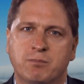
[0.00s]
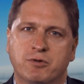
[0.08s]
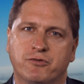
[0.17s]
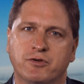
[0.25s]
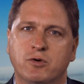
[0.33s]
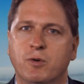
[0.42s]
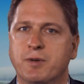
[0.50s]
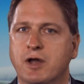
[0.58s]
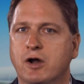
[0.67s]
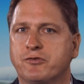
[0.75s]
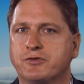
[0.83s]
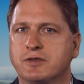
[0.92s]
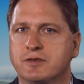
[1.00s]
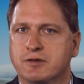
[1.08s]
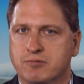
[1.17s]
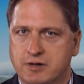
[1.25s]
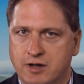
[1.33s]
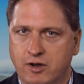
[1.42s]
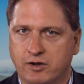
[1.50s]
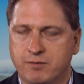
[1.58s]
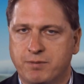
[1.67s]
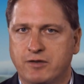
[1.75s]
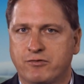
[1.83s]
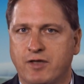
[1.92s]
Brazil will be hosting the Rio
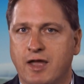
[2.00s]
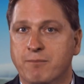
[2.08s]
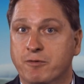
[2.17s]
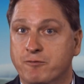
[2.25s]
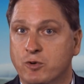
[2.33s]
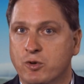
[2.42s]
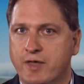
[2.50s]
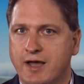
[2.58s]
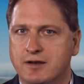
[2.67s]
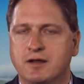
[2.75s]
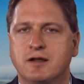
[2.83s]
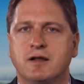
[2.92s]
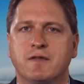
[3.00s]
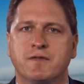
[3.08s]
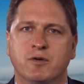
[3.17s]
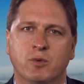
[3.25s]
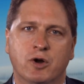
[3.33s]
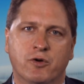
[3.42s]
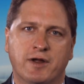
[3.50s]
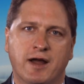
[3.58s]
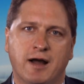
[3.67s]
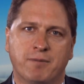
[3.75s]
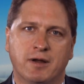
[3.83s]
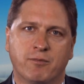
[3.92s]
Olympics and before that, the World
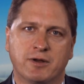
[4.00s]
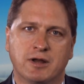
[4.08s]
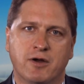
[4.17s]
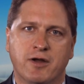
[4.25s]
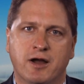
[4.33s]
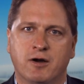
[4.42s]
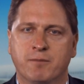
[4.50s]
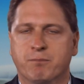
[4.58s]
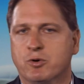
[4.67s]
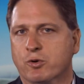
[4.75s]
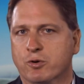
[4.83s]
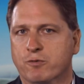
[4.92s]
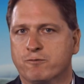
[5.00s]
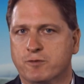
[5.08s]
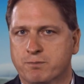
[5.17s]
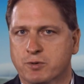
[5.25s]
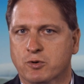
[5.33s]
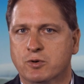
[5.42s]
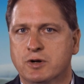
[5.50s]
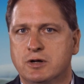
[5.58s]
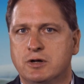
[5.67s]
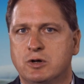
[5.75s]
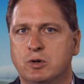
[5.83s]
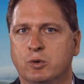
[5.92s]
Cup, and we know how important football
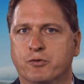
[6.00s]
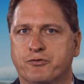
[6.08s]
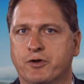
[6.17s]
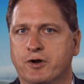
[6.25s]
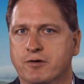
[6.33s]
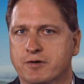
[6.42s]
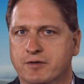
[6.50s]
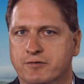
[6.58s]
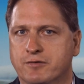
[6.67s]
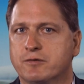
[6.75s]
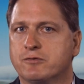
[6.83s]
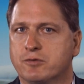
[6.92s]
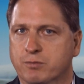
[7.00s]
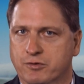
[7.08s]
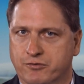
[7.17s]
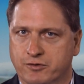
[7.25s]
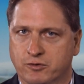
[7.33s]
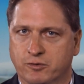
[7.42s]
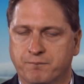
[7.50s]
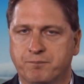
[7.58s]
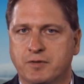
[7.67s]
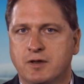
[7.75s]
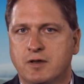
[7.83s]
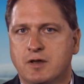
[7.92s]
or soccer is to Brazil.
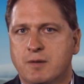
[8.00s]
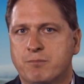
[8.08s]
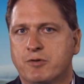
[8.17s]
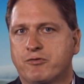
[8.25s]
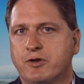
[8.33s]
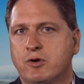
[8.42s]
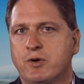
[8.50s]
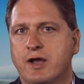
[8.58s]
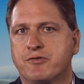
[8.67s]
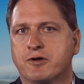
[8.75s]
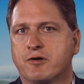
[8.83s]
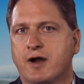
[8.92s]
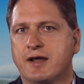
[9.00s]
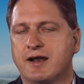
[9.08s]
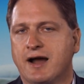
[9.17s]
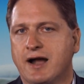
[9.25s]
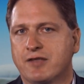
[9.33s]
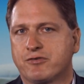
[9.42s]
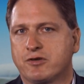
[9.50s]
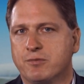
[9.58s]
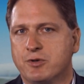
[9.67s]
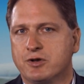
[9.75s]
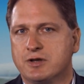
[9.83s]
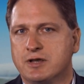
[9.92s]
Brazil has a great arts
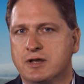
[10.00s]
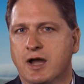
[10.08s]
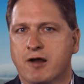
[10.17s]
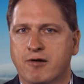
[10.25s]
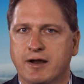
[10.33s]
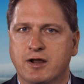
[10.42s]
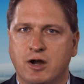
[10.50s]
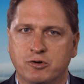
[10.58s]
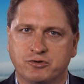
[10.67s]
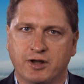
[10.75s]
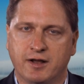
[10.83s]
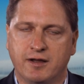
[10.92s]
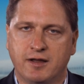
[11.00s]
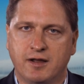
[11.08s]
community, a great culture.